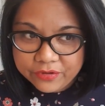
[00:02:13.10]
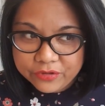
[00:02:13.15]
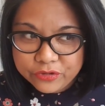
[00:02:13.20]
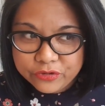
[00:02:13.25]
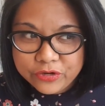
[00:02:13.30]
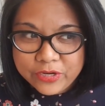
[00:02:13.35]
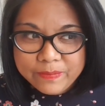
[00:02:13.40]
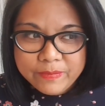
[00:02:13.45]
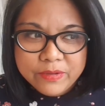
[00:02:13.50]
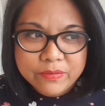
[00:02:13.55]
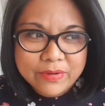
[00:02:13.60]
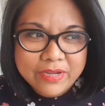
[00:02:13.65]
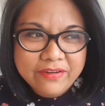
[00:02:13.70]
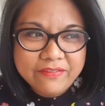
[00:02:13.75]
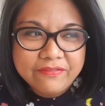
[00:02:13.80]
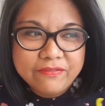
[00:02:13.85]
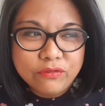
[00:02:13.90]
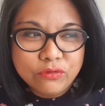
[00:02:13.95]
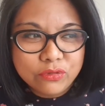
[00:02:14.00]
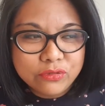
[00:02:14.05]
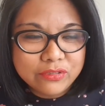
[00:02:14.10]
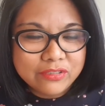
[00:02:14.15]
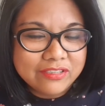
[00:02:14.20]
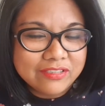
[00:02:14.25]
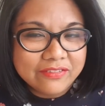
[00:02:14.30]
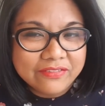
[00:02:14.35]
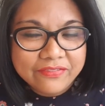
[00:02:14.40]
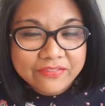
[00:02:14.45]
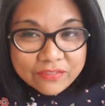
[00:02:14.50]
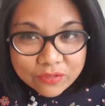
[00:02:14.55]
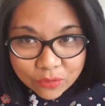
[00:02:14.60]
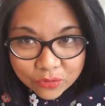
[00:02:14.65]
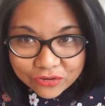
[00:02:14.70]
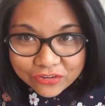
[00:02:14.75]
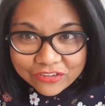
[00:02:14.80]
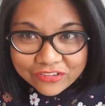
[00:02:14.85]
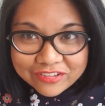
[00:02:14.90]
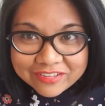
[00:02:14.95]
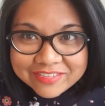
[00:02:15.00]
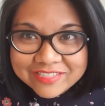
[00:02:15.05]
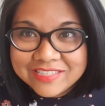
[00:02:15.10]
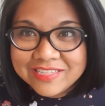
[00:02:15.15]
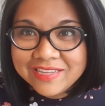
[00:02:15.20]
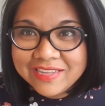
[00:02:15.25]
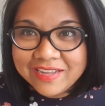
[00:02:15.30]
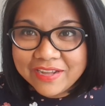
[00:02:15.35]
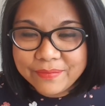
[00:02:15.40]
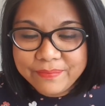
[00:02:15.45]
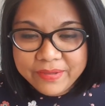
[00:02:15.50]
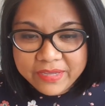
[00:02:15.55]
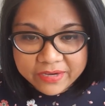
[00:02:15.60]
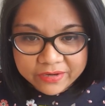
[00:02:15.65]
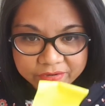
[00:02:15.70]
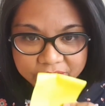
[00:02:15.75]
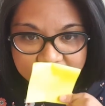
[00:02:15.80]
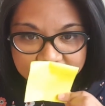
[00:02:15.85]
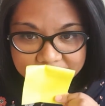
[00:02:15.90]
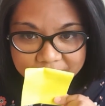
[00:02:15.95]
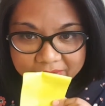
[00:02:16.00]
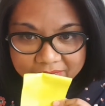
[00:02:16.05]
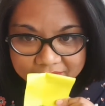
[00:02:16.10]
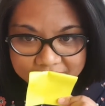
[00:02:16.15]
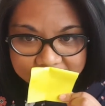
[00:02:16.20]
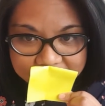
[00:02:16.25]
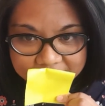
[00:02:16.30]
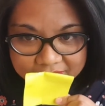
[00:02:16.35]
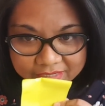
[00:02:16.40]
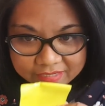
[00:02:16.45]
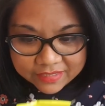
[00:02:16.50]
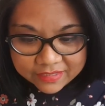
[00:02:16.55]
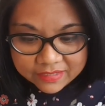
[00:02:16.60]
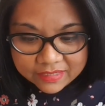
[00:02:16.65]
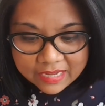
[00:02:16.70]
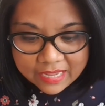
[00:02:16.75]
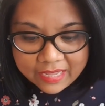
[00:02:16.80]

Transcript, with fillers: creamy white florals appear on my skin,